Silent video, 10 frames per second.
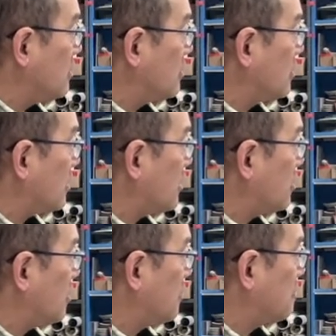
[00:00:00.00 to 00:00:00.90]
This is like
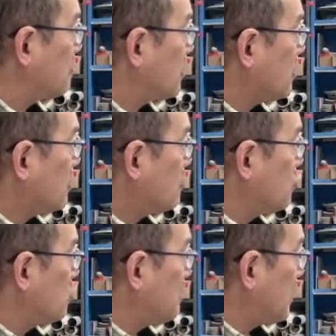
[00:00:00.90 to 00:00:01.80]
your, your
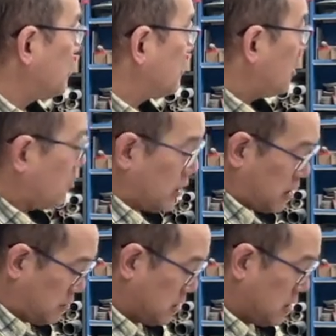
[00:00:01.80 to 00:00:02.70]
Buddha belly area,